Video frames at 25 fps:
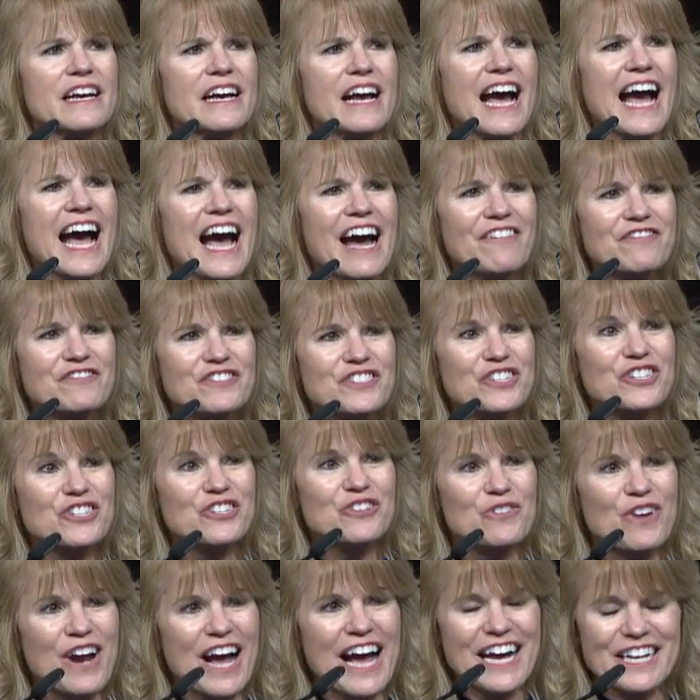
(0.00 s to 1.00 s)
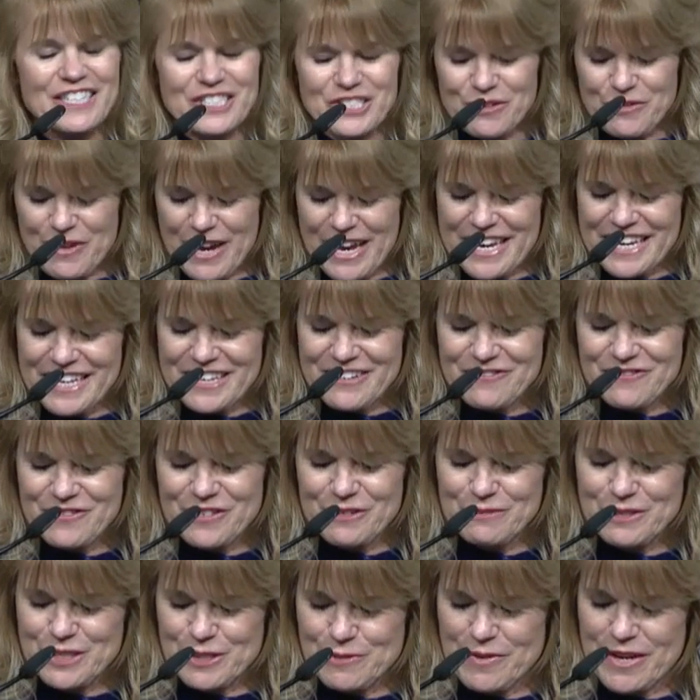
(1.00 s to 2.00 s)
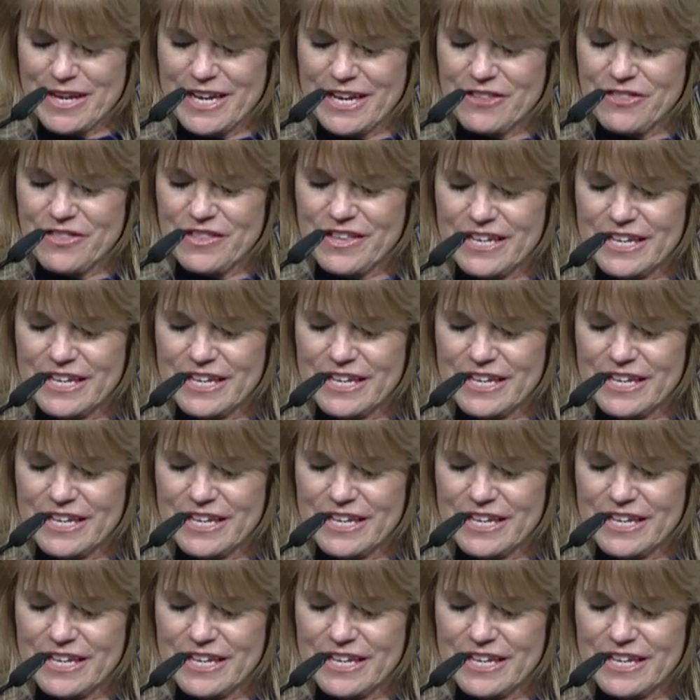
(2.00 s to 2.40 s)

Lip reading: After graduating from Smith,